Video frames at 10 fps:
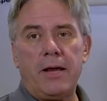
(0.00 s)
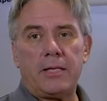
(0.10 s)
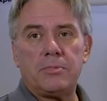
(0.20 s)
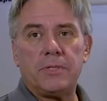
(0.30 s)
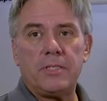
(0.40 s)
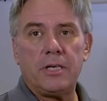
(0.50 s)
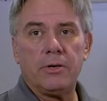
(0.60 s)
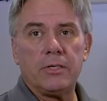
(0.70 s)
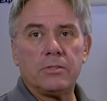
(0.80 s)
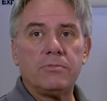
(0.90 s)
match
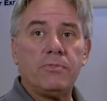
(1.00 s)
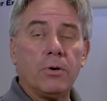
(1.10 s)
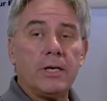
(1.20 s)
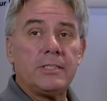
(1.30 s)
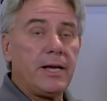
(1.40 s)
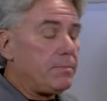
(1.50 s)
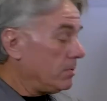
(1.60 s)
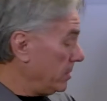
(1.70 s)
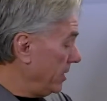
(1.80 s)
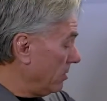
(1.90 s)
materials. For
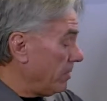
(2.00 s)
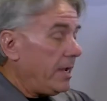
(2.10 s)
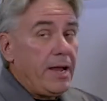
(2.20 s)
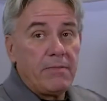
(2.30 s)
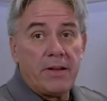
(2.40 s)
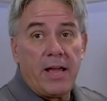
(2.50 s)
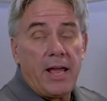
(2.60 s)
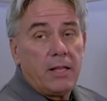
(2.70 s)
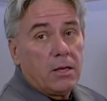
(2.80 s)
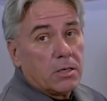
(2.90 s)
example, here we have a
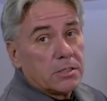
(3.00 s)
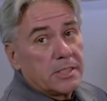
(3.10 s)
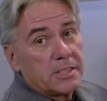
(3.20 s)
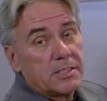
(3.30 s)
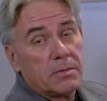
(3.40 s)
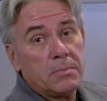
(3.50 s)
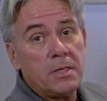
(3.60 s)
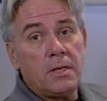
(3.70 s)
Halar system